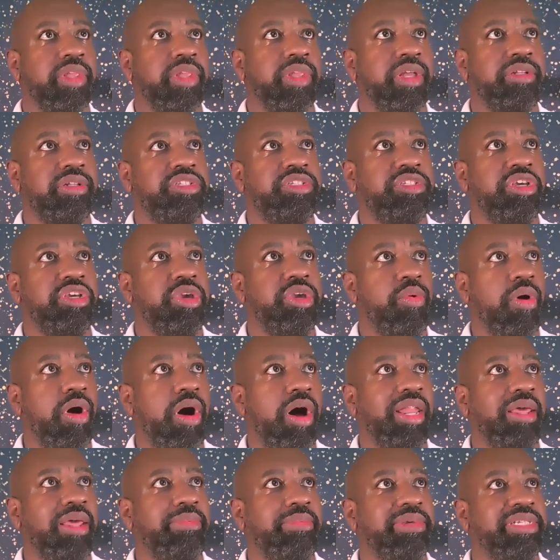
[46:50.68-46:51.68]
you all.
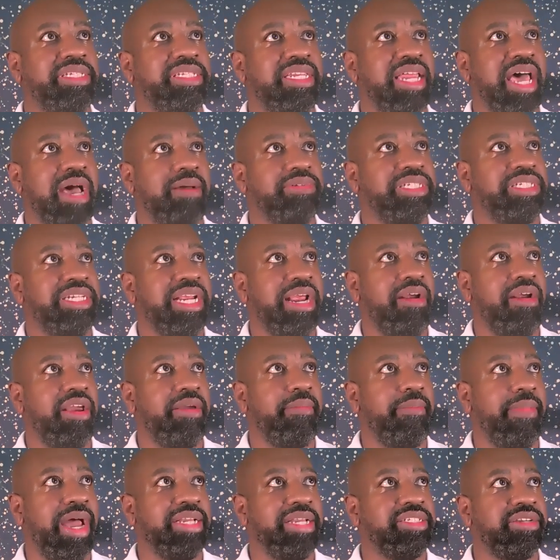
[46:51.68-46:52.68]
Let me stop sharing
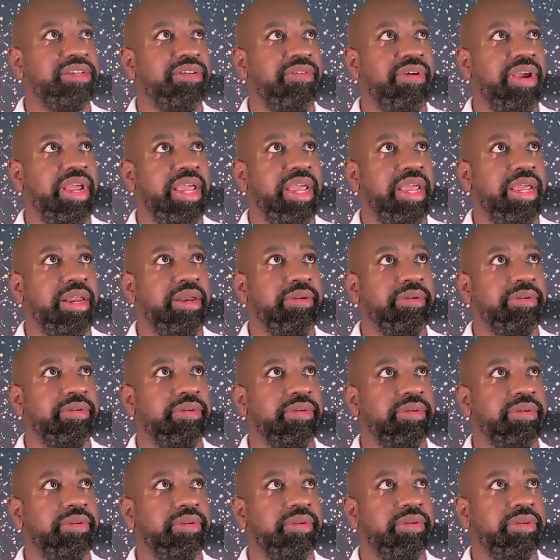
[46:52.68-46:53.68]
my screen
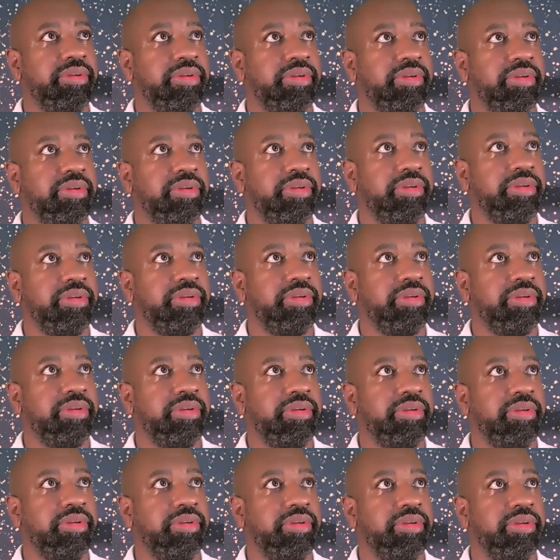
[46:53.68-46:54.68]

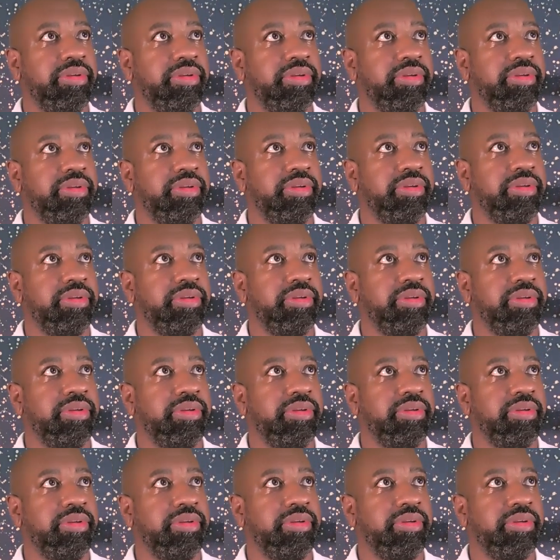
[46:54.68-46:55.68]
now,
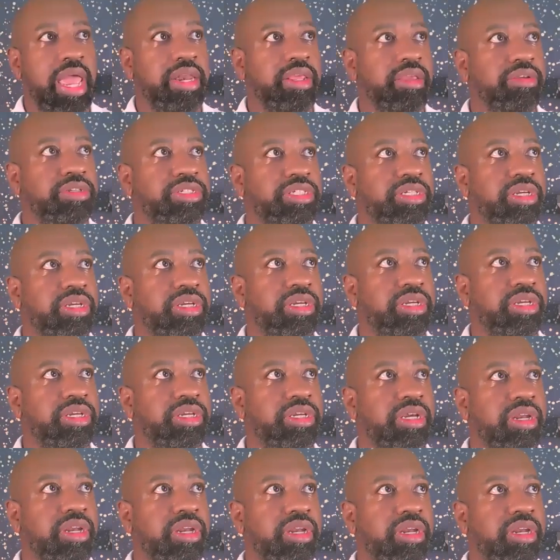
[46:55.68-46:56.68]
and you should,
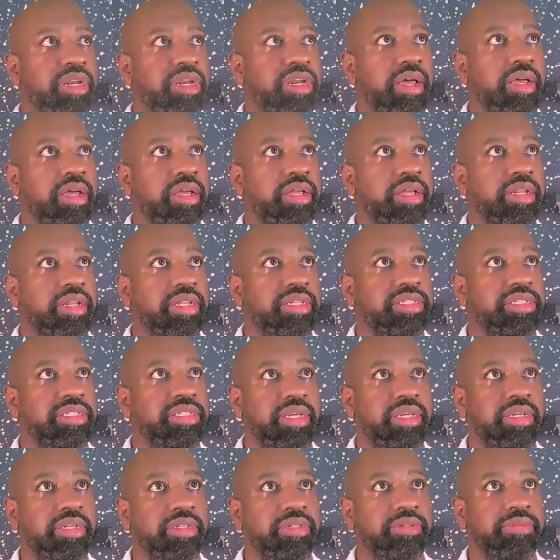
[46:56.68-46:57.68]
let's
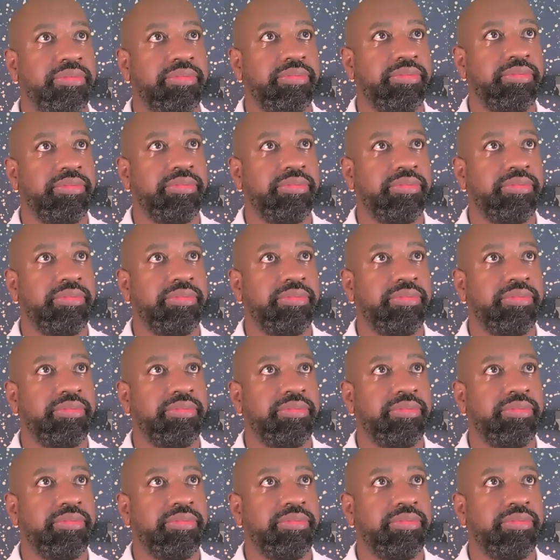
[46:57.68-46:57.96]
see.